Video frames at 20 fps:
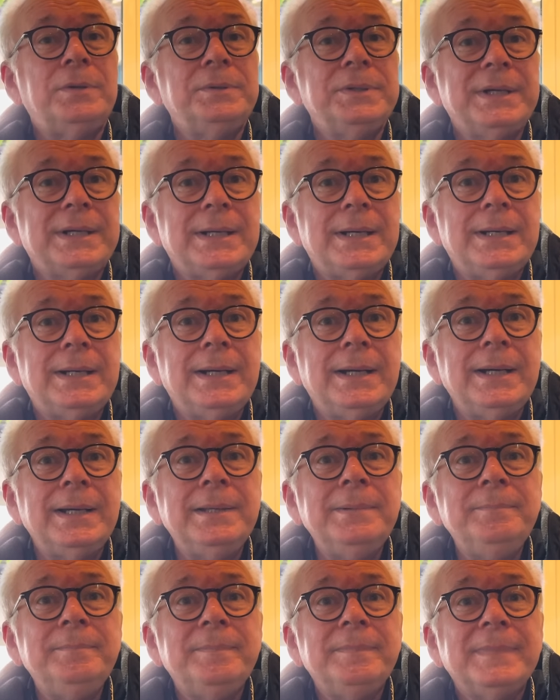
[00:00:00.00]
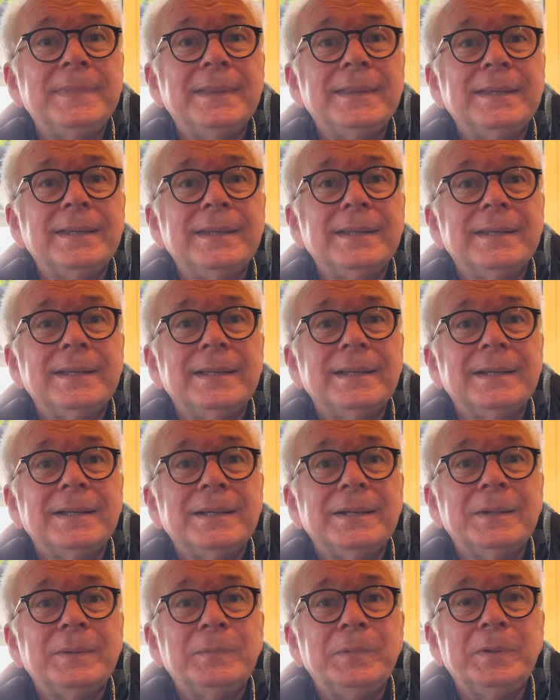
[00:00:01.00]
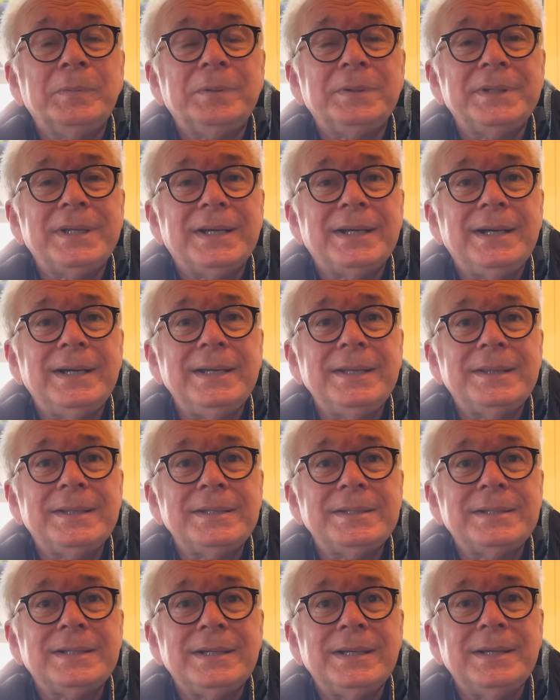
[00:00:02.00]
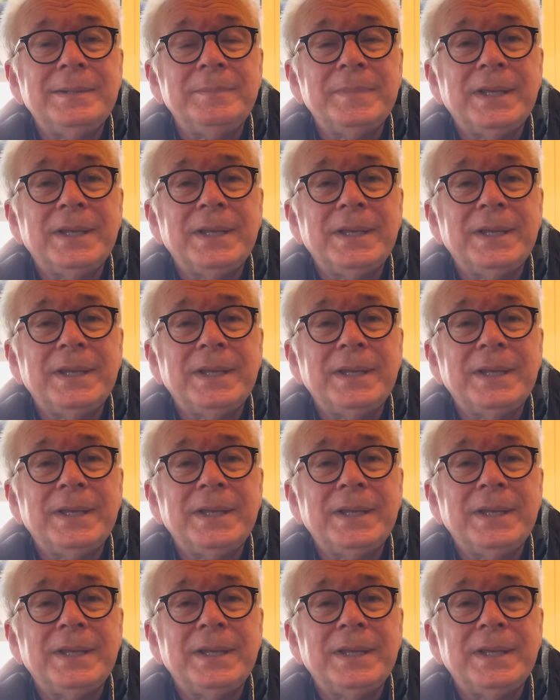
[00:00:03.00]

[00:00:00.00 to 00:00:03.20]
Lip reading: die. We will die at the time